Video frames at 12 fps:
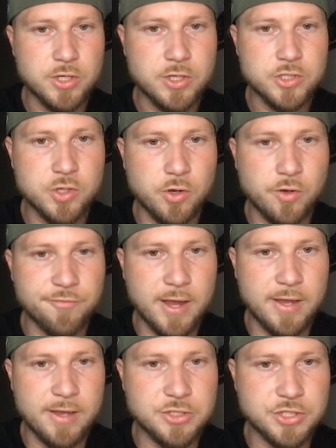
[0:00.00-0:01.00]
So if
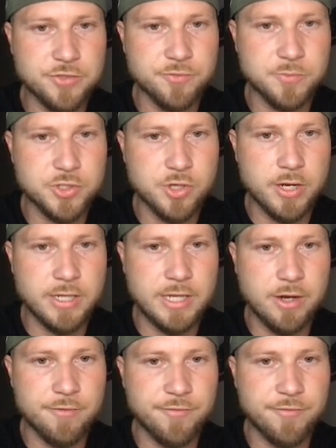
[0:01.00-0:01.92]
I, just from starting here,